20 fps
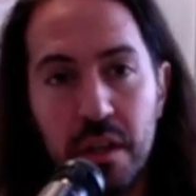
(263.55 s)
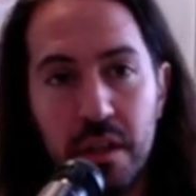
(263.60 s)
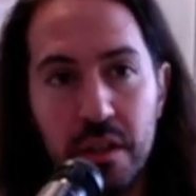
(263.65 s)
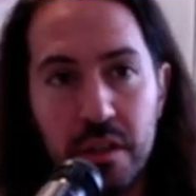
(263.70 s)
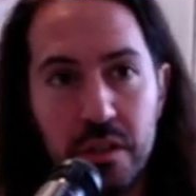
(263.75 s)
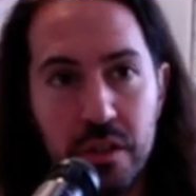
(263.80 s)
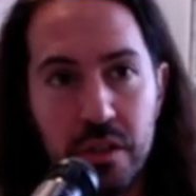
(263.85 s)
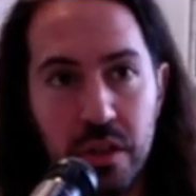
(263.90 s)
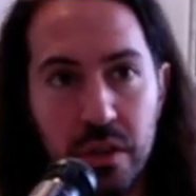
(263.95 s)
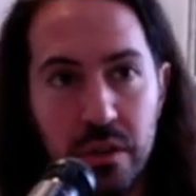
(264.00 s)

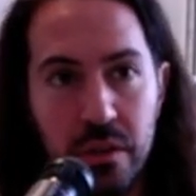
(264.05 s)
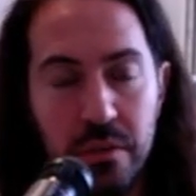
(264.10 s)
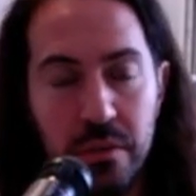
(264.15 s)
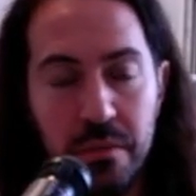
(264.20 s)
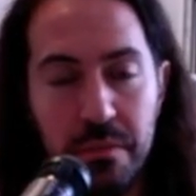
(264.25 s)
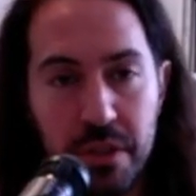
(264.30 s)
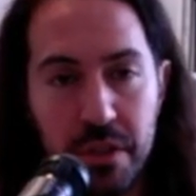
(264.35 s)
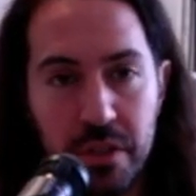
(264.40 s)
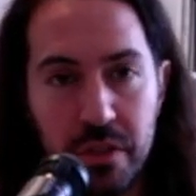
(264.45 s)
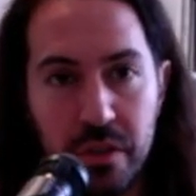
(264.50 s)
So
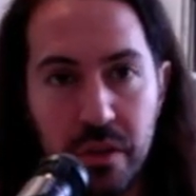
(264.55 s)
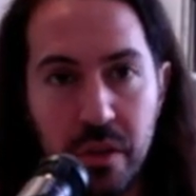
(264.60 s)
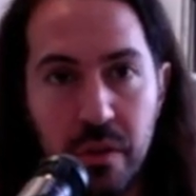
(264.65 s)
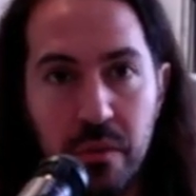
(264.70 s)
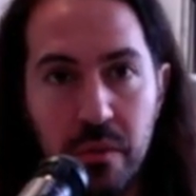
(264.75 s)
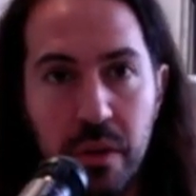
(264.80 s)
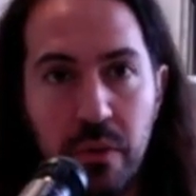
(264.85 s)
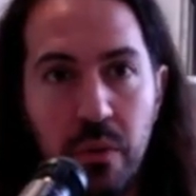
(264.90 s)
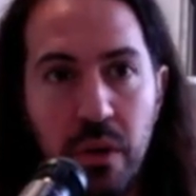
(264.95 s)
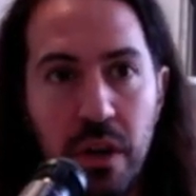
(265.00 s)
make sure,
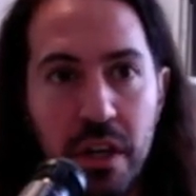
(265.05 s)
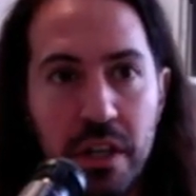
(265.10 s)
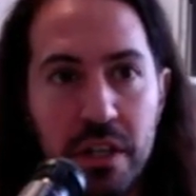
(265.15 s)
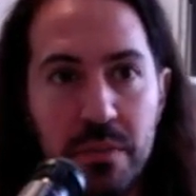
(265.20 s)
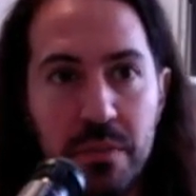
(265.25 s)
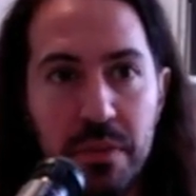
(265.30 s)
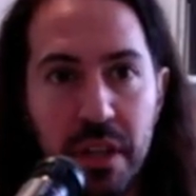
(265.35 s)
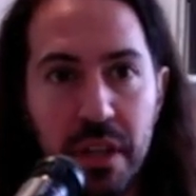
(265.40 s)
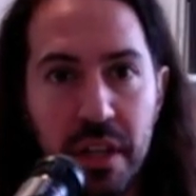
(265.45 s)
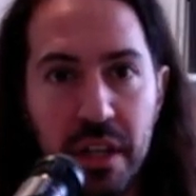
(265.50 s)
rewind,
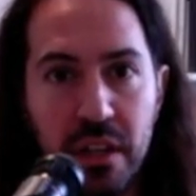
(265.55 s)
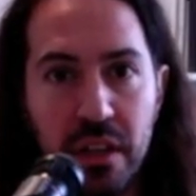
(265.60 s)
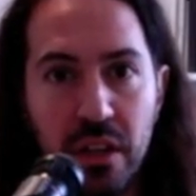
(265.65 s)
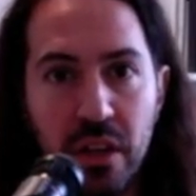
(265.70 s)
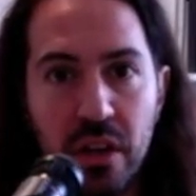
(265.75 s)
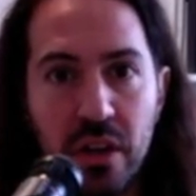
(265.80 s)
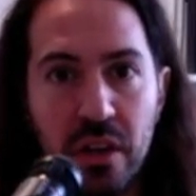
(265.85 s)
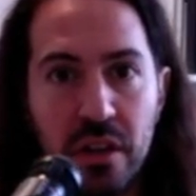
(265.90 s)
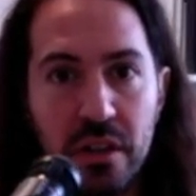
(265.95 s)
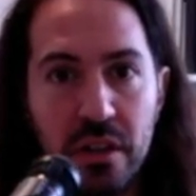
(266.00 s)
play
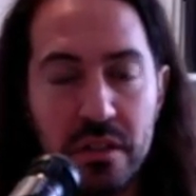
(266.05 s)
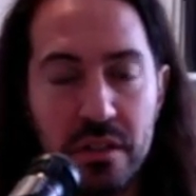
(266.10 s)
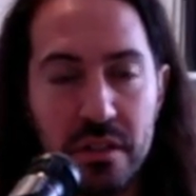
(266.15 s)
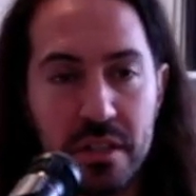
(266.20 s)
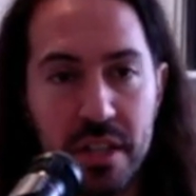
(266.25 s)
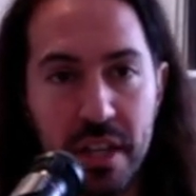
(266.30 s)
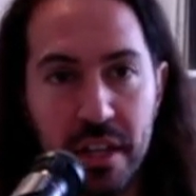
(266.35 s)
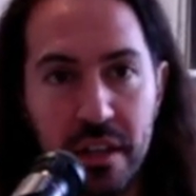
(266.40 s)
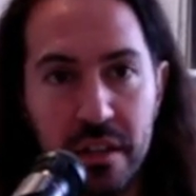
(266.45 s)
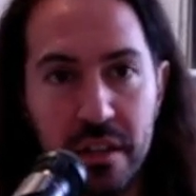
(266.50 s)
along,
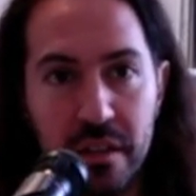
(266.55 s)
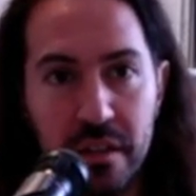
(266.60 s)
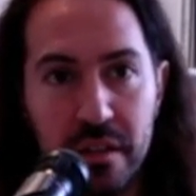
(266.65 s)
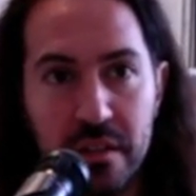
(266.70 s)
take a